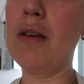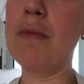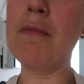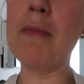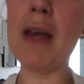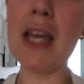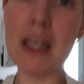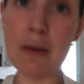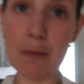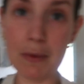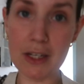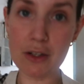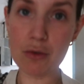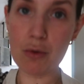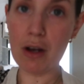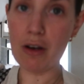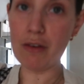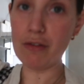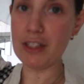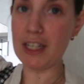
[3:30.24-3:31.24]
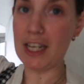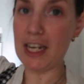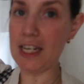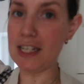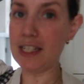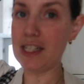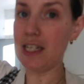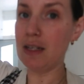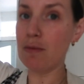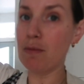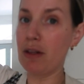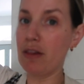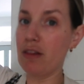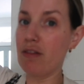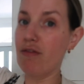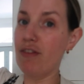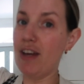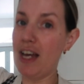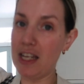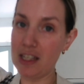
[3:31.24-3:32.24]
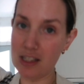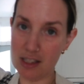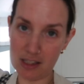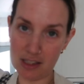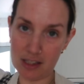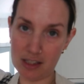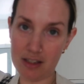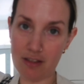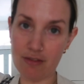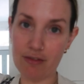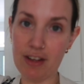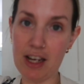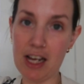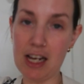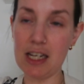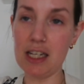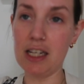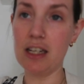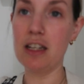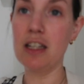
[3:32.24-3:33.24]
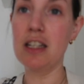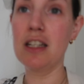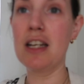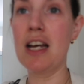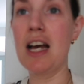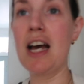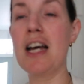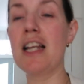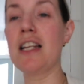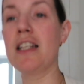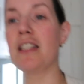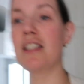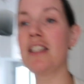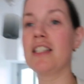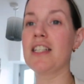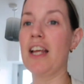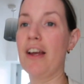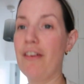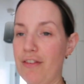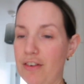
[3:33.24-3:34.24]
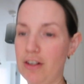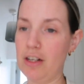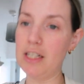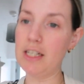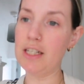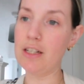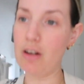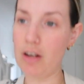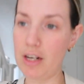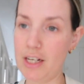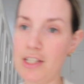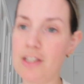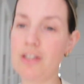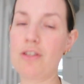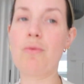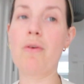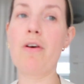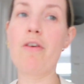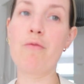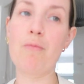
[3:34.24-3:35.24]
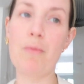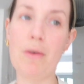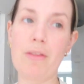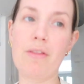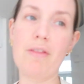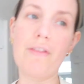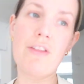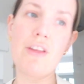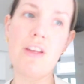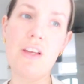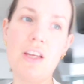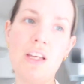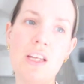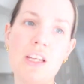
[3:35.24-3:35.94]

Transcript: maybe 12 to 18 month vests for Elliot and definitely 9 to 12 month